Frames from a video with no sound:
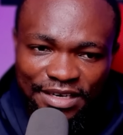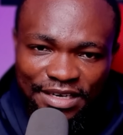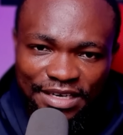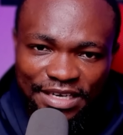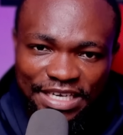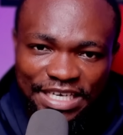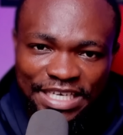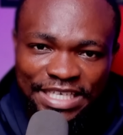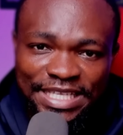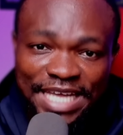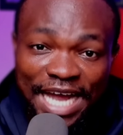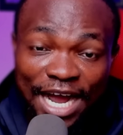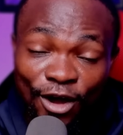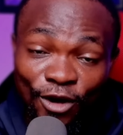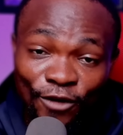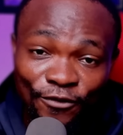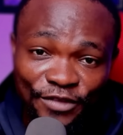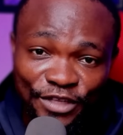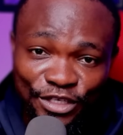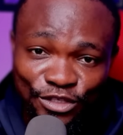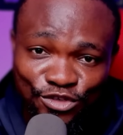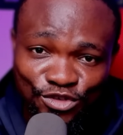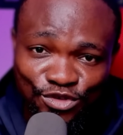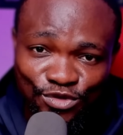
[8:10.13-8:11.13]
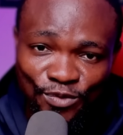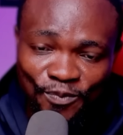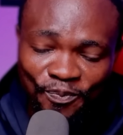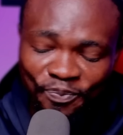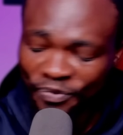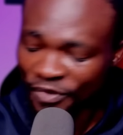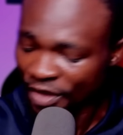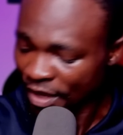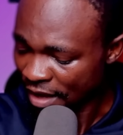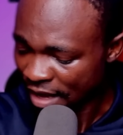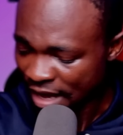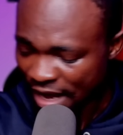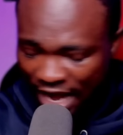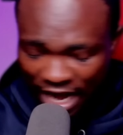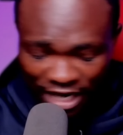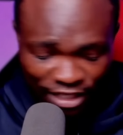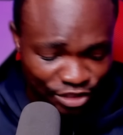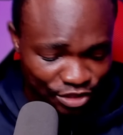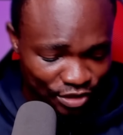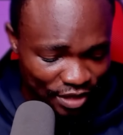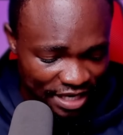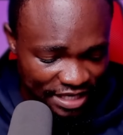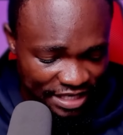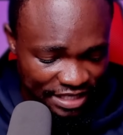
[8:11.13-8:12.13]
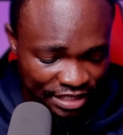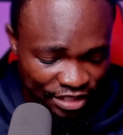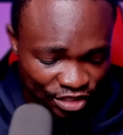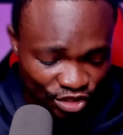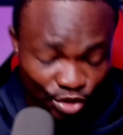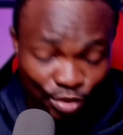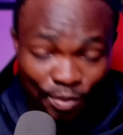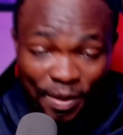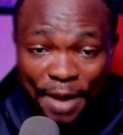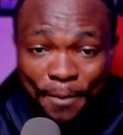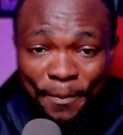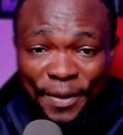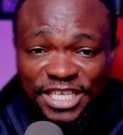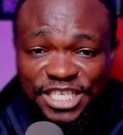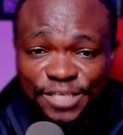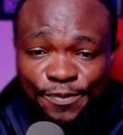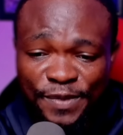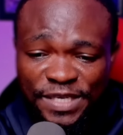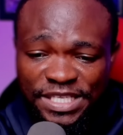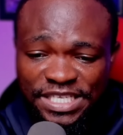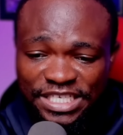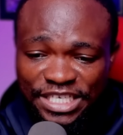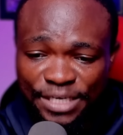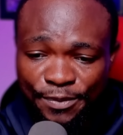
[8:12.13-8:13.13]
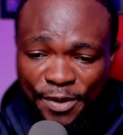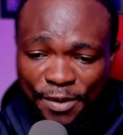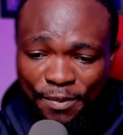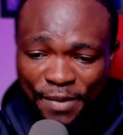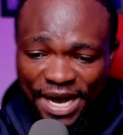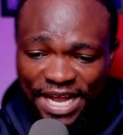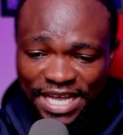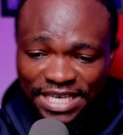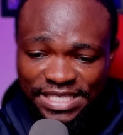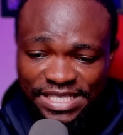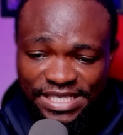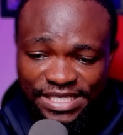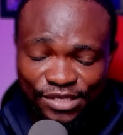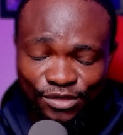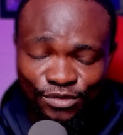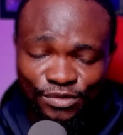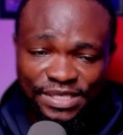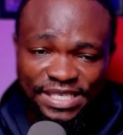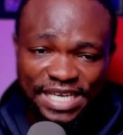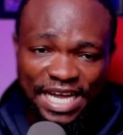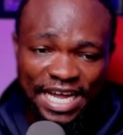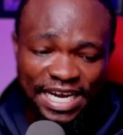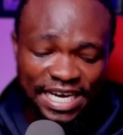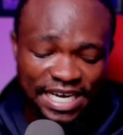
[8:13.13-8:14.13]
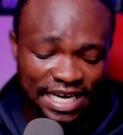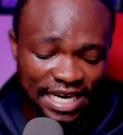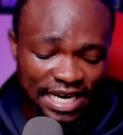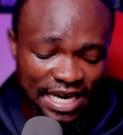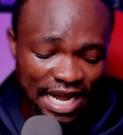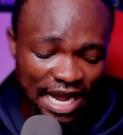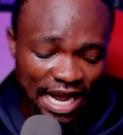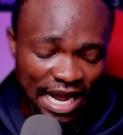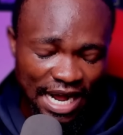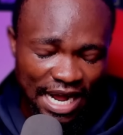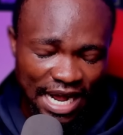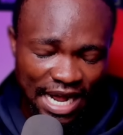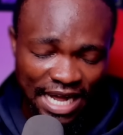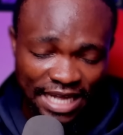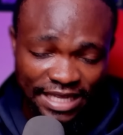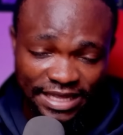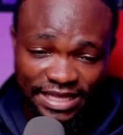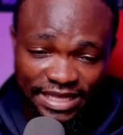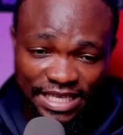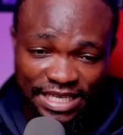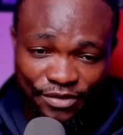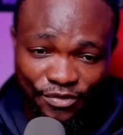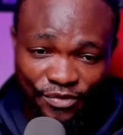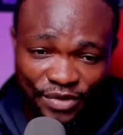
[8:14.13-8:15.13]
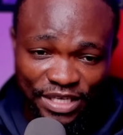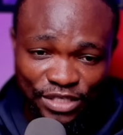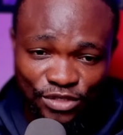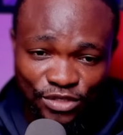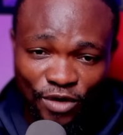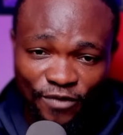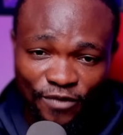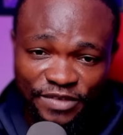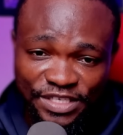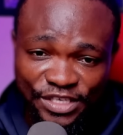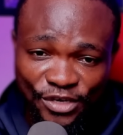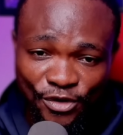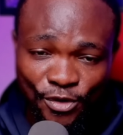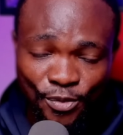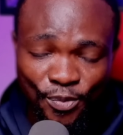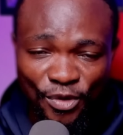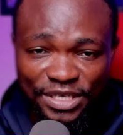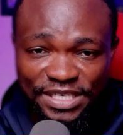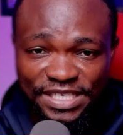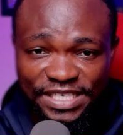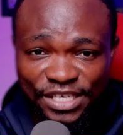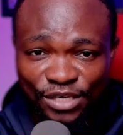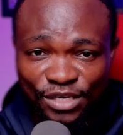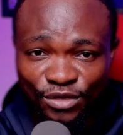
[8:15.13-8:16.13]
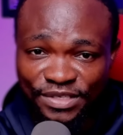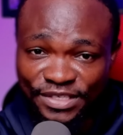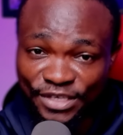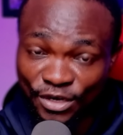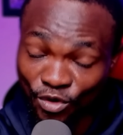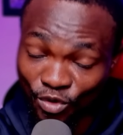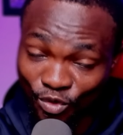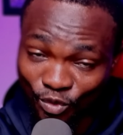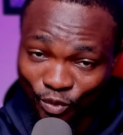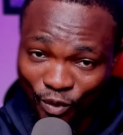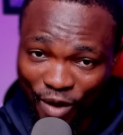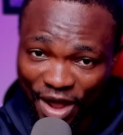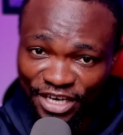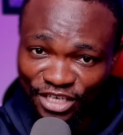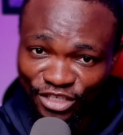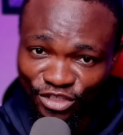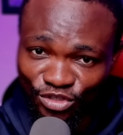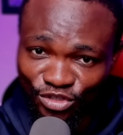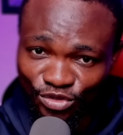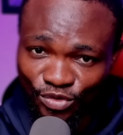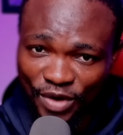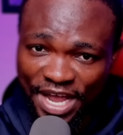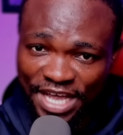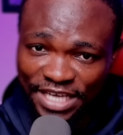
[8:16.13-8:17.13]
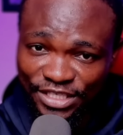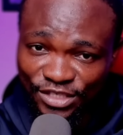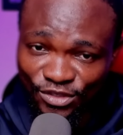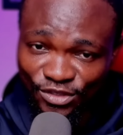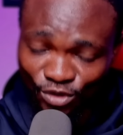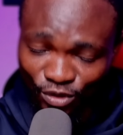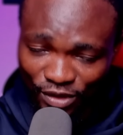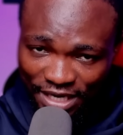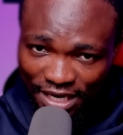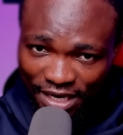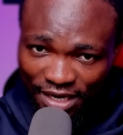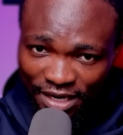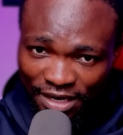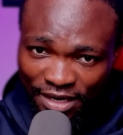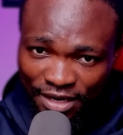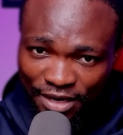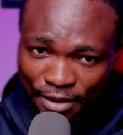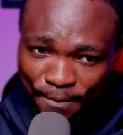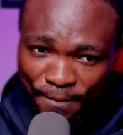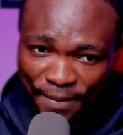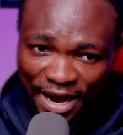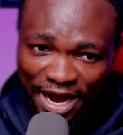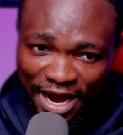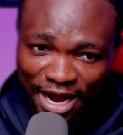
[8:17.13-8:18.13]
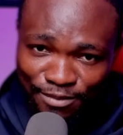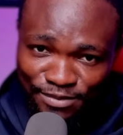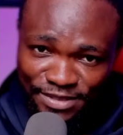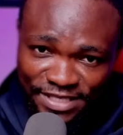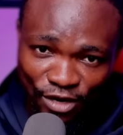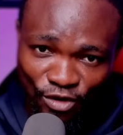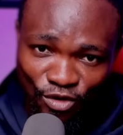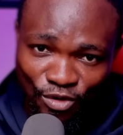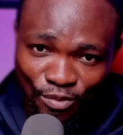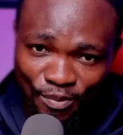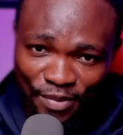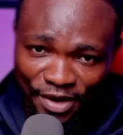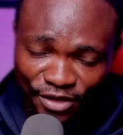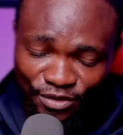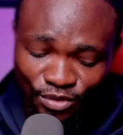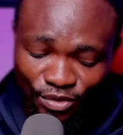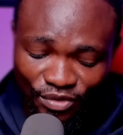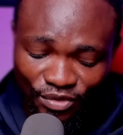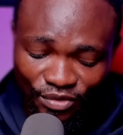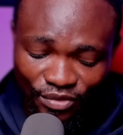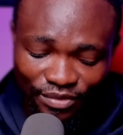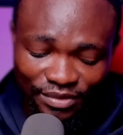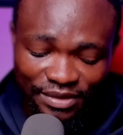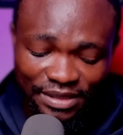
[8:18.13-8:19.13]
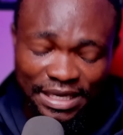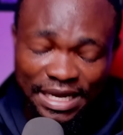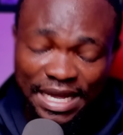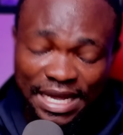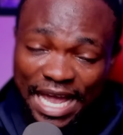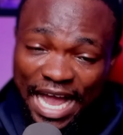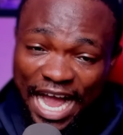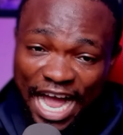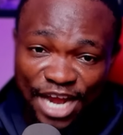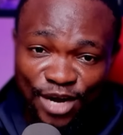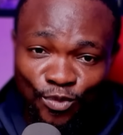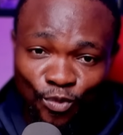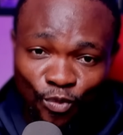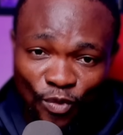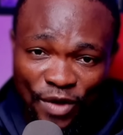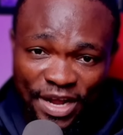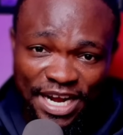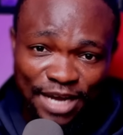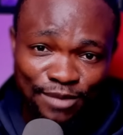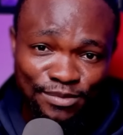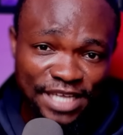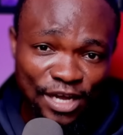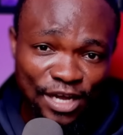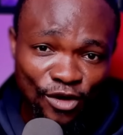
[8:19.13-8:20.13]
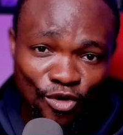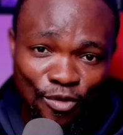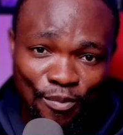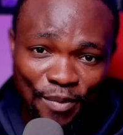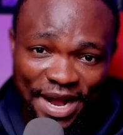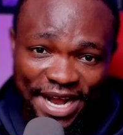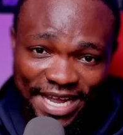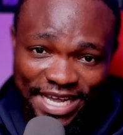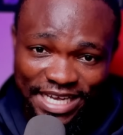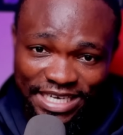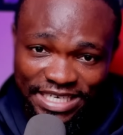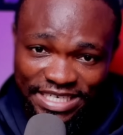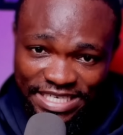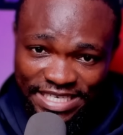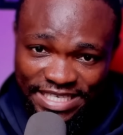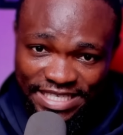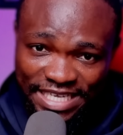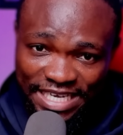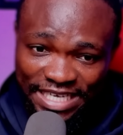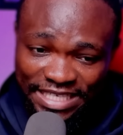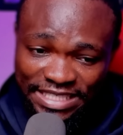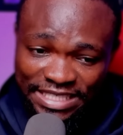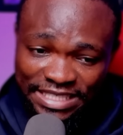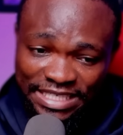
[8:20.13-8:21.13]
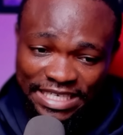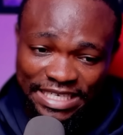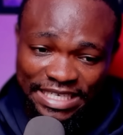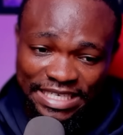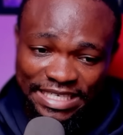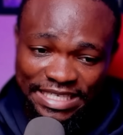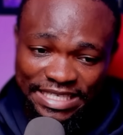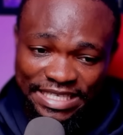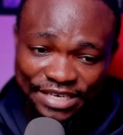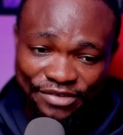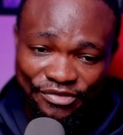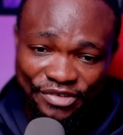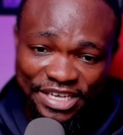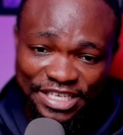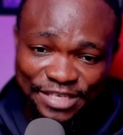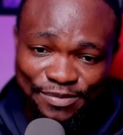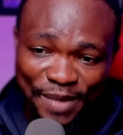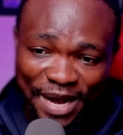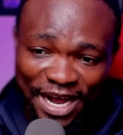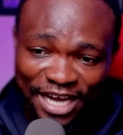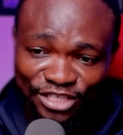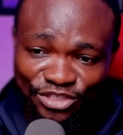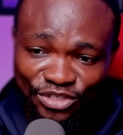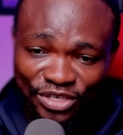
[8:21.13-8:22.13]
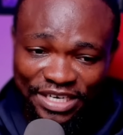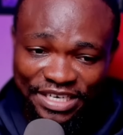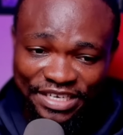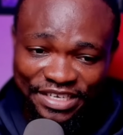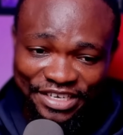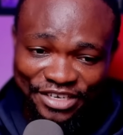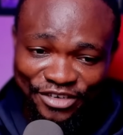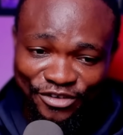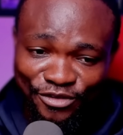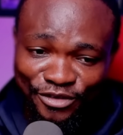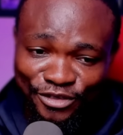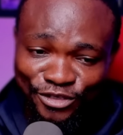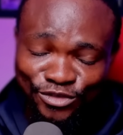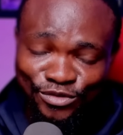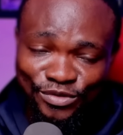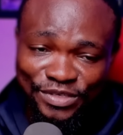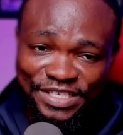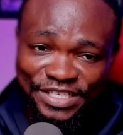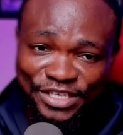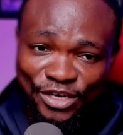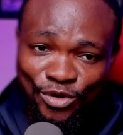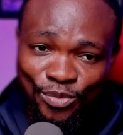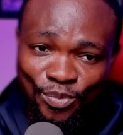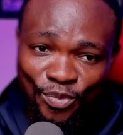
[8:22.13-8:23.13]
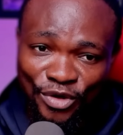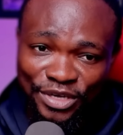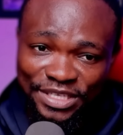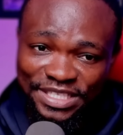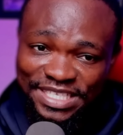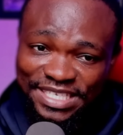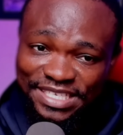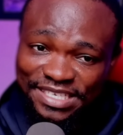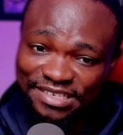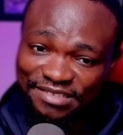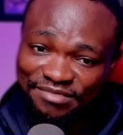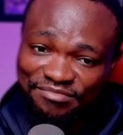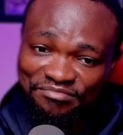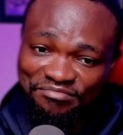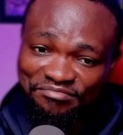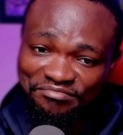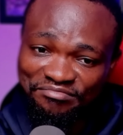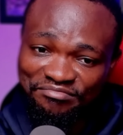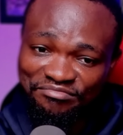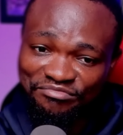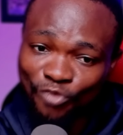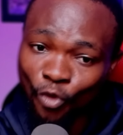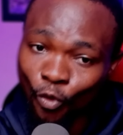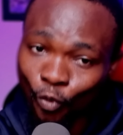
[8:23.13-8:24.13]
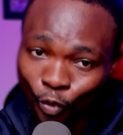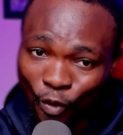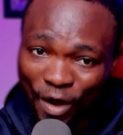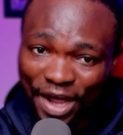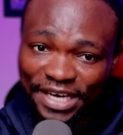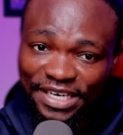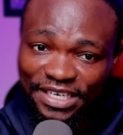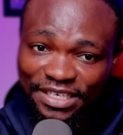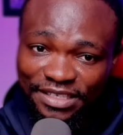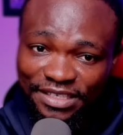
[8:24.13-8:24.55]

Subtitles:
Either of the two. Actually, you might participate in the pre-market sales and at the rate of 0.001 US dollar per Hamster Kombat token, and when Hamster Kombat get listed, the rate might actually increase to 0.1.